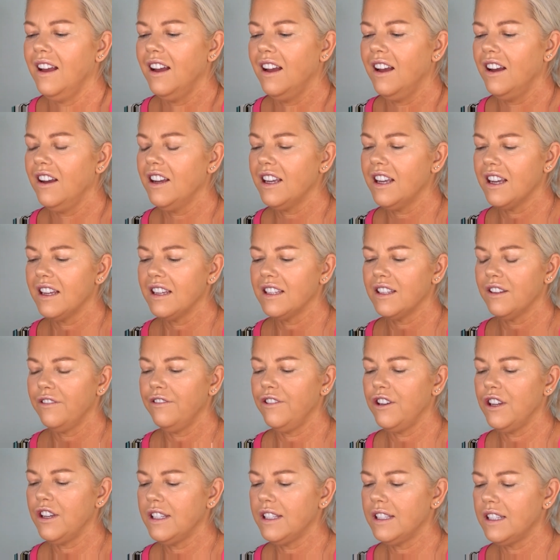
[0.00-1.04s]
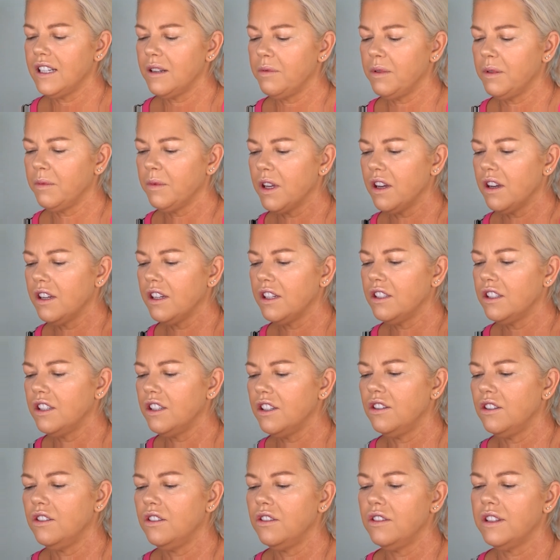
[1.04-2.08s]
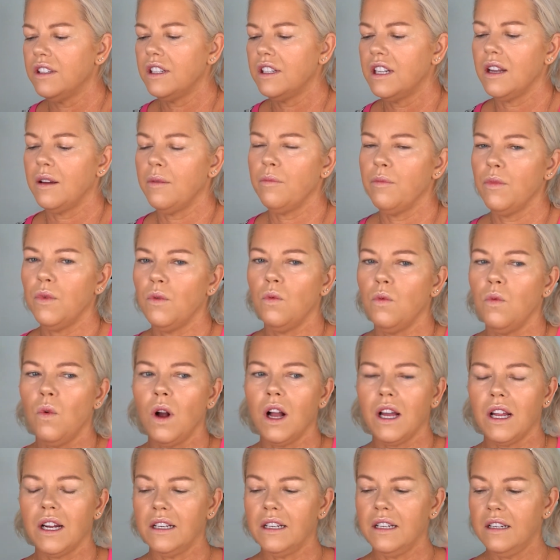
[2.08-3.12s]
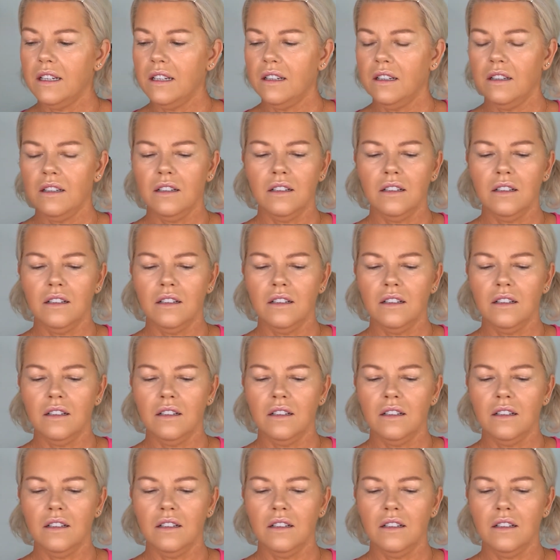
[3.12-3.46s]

Okay, so first up I'm going to use the number 1